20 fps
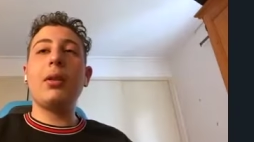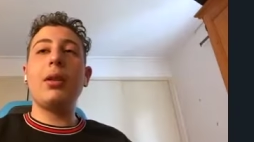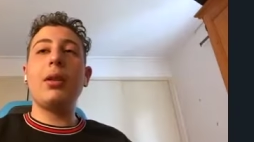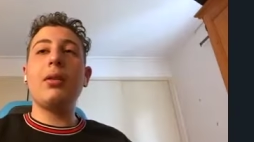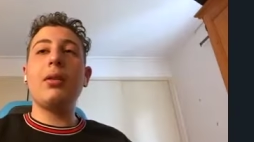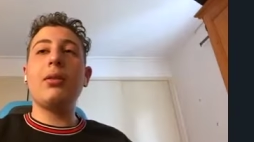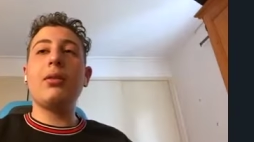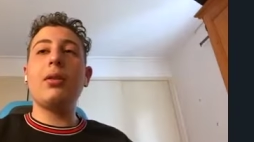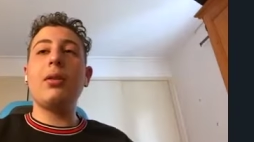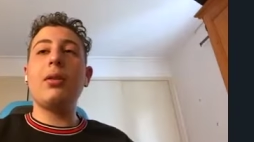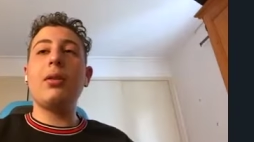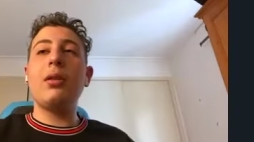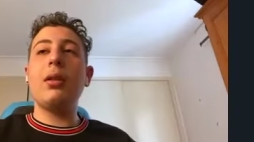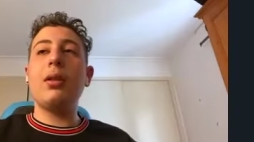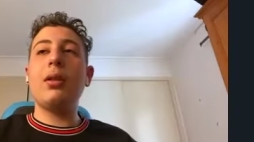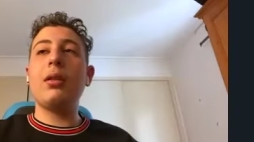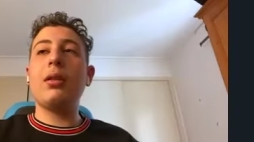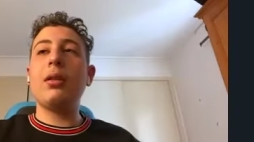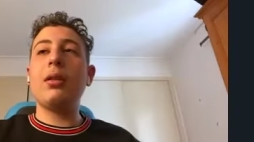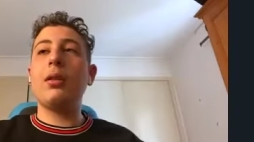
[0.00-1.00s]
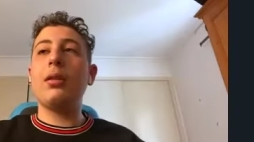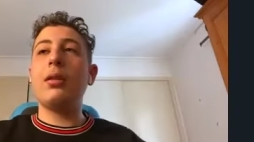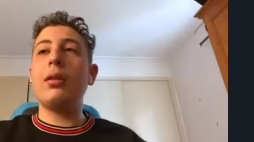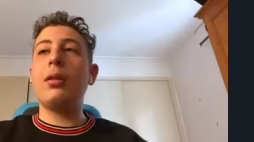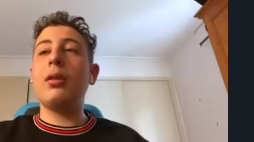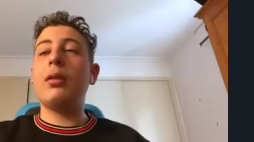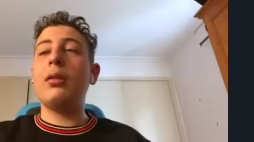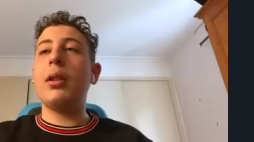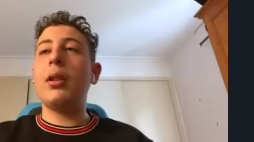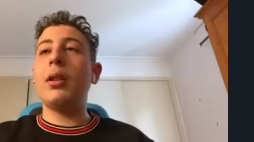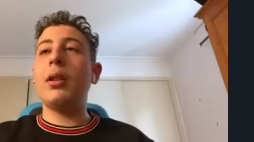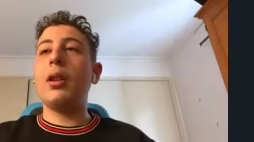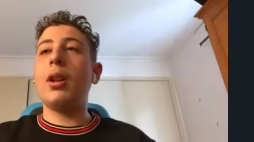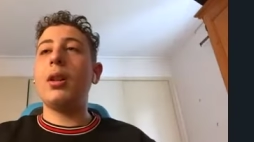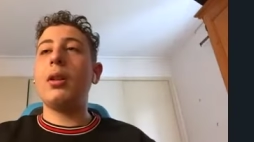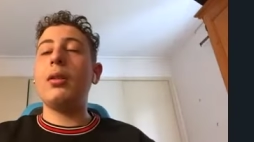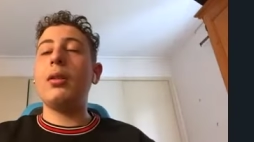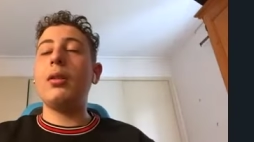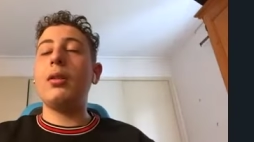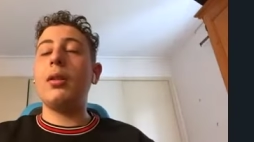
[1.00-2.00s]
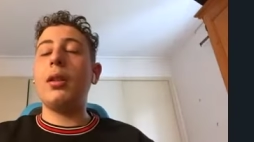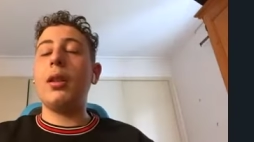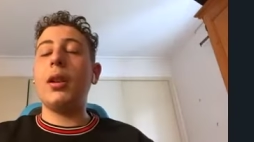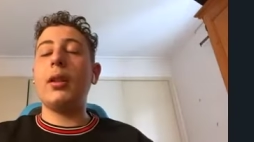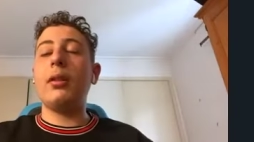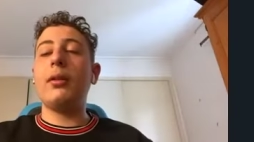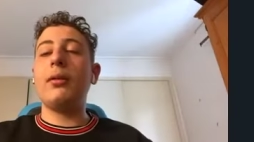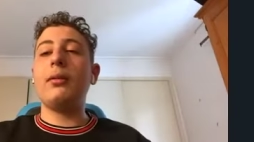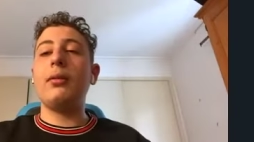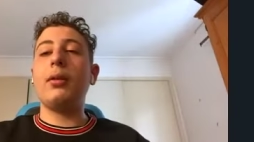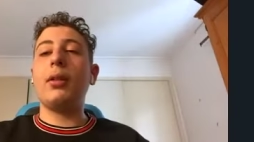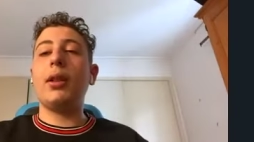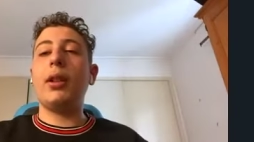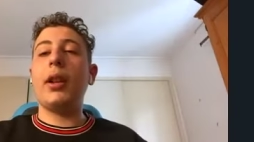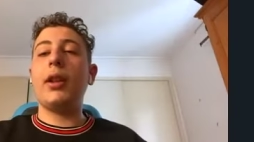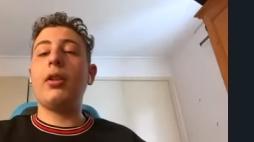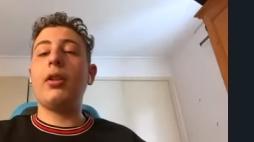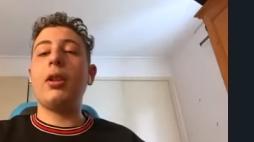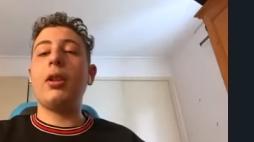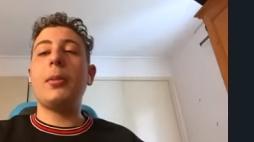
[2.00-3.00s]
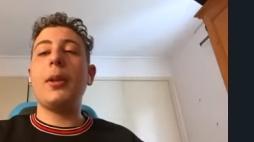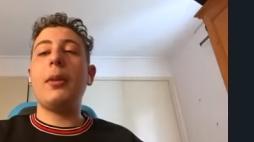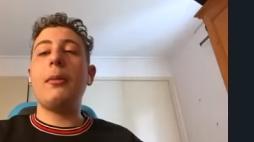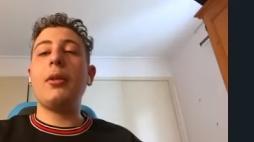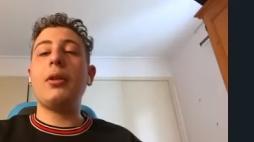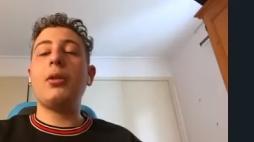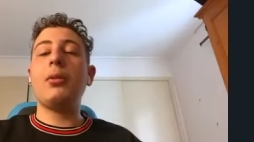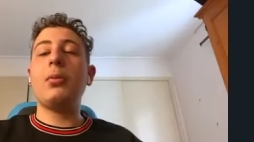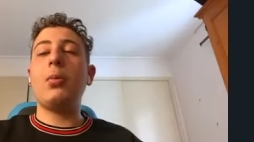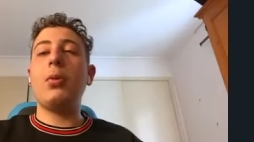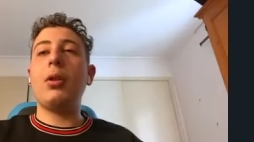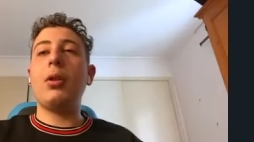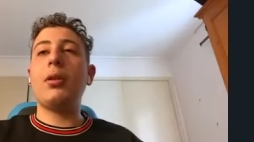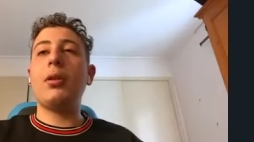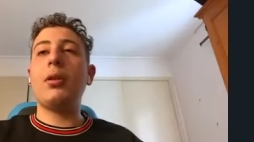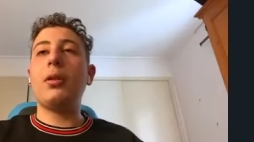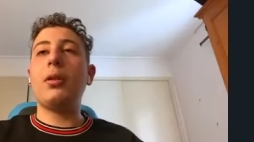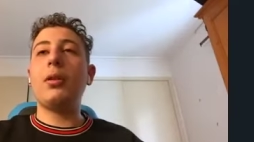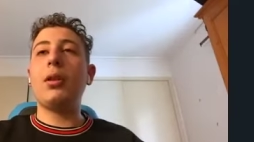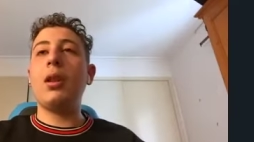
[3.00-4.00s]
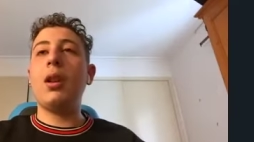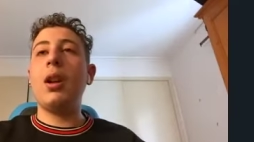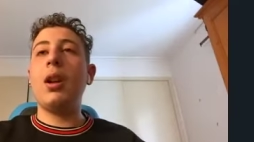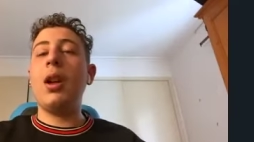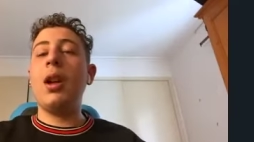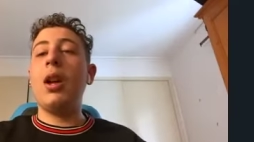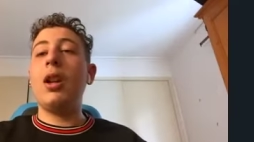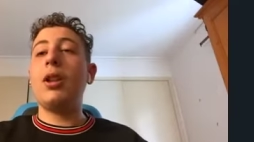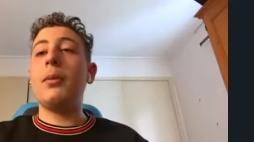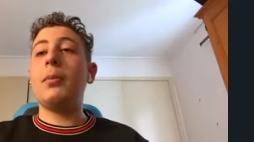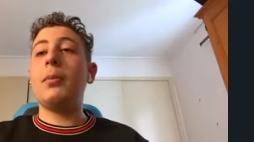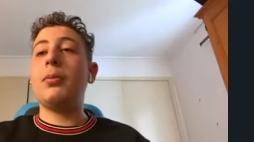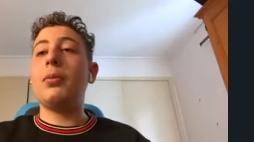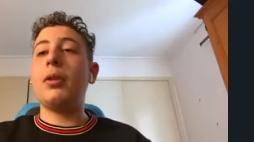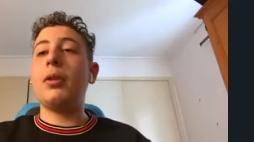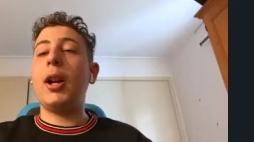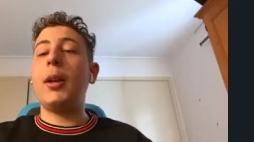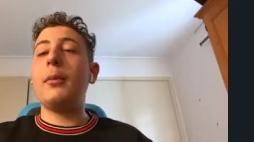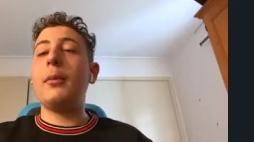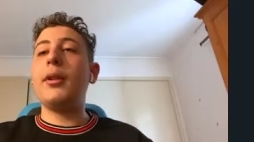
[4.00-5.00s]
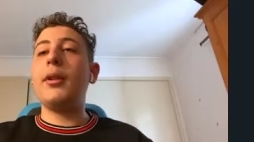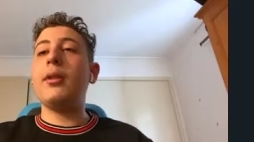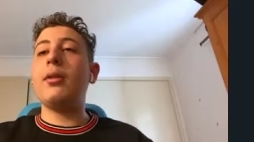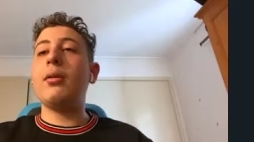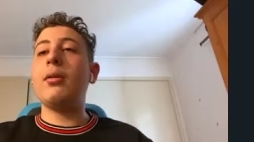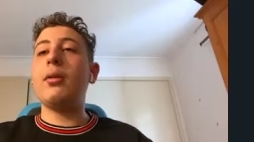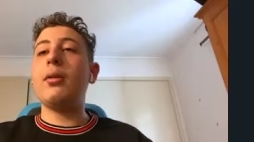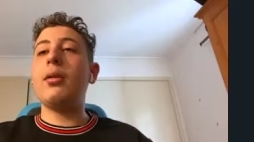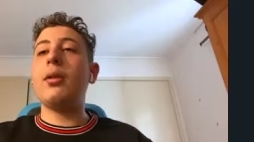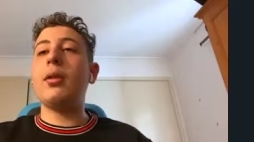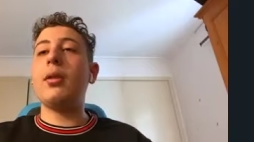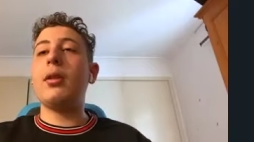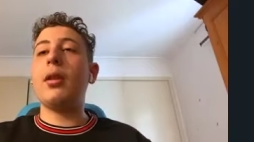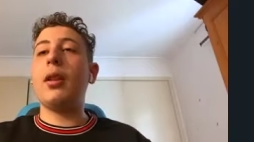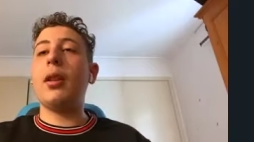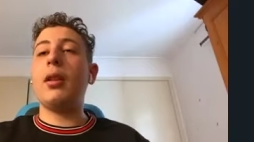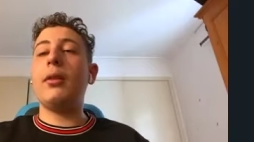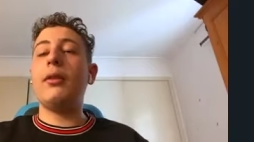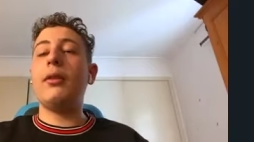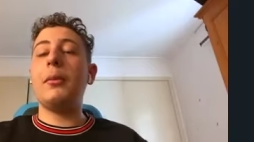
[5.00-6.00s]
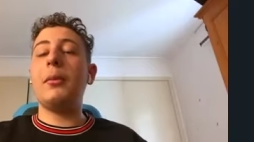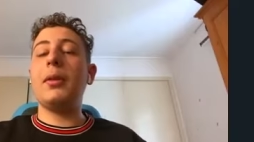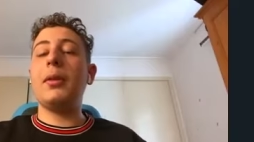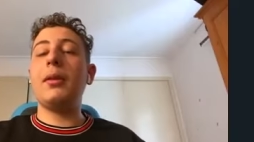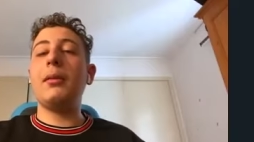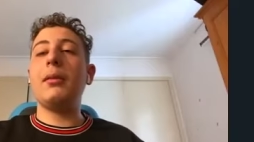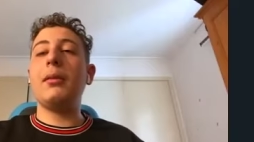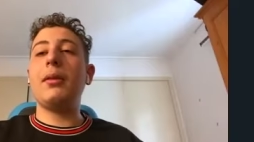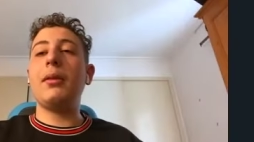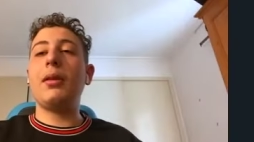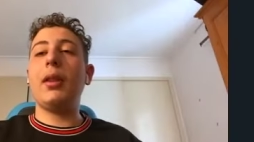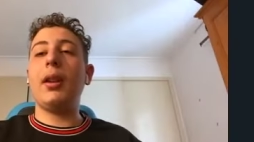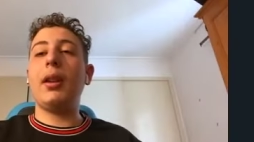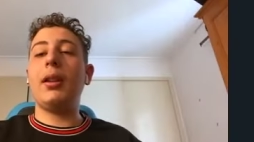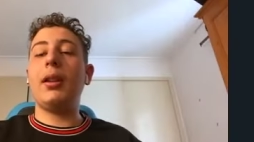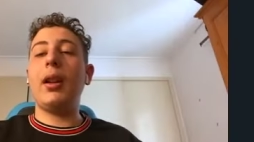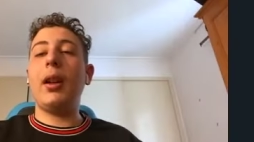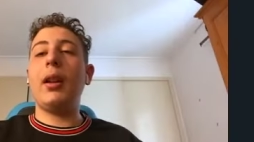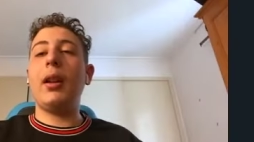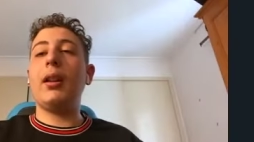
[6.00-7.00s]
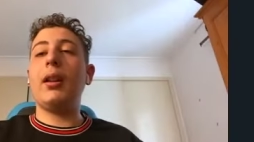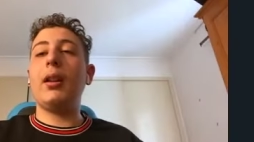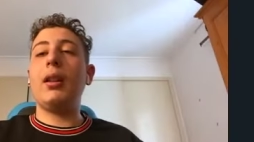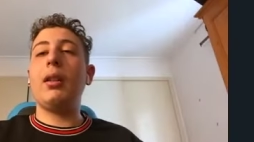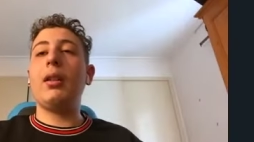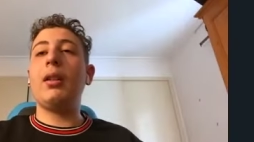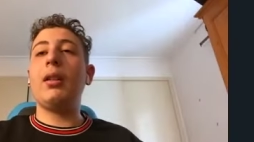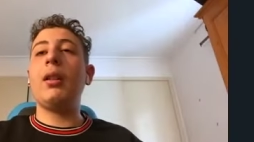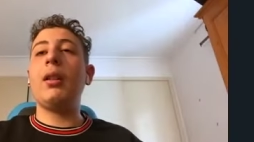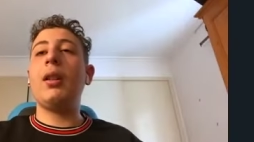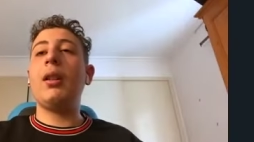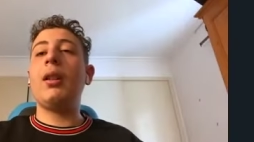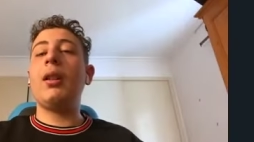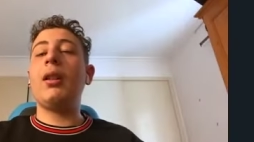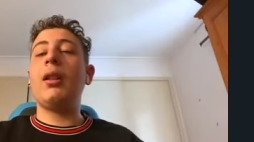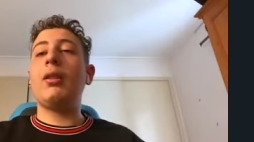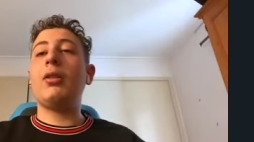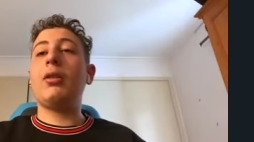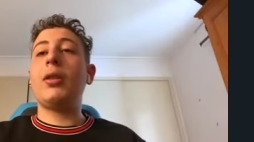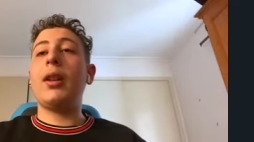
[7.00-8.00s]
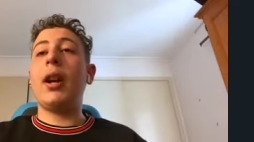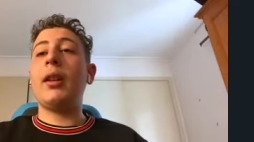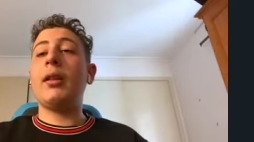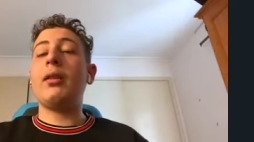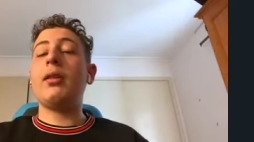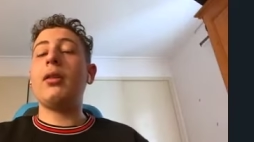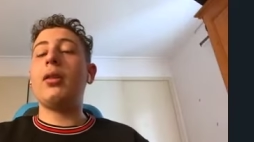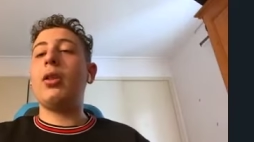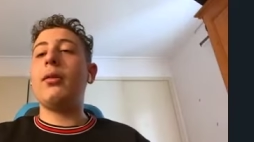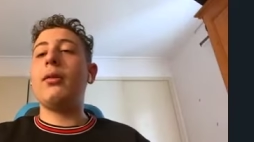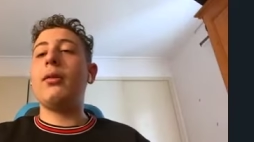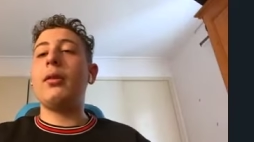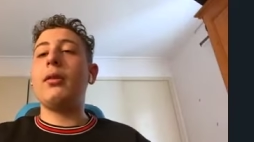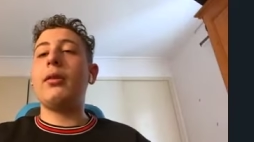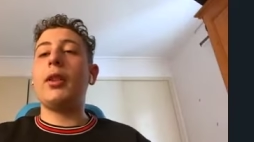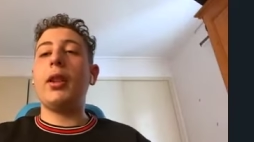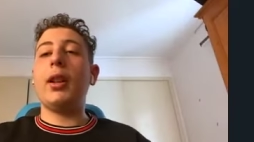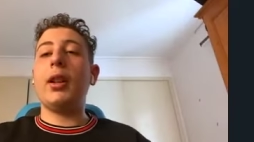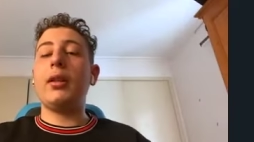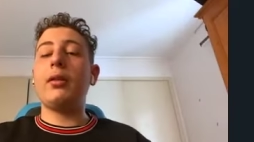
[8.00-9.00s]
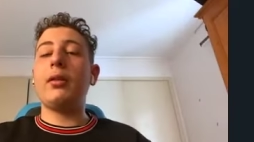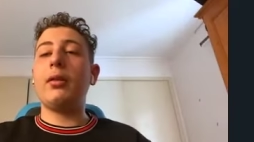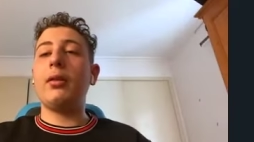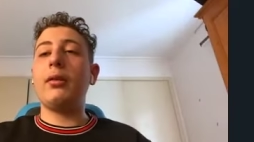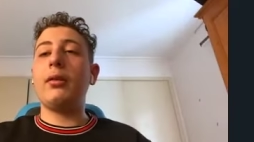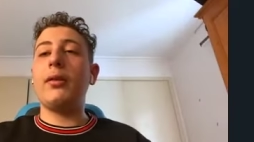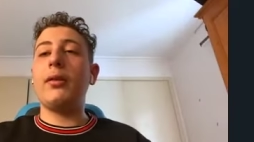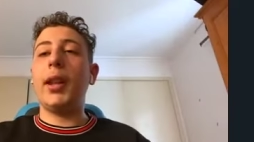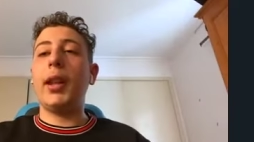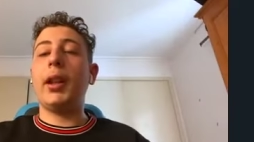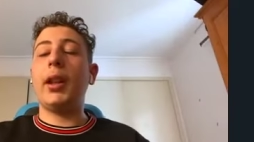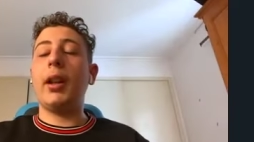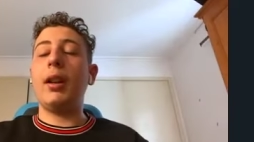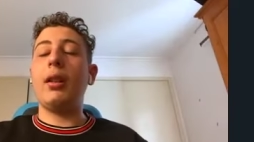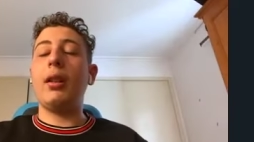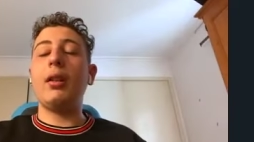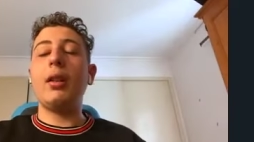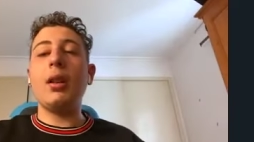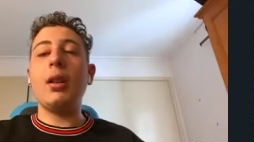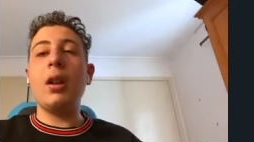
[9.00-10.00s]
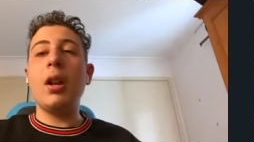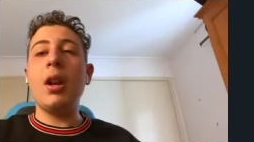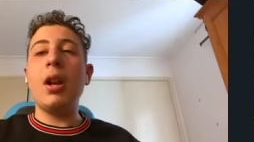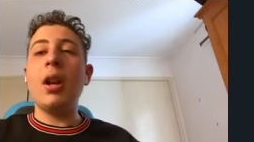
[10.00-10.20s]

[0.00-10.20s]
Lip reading: because traditionally credit card, electronic payments weren't the primary source. They've been gaining traction over the last sort of decade,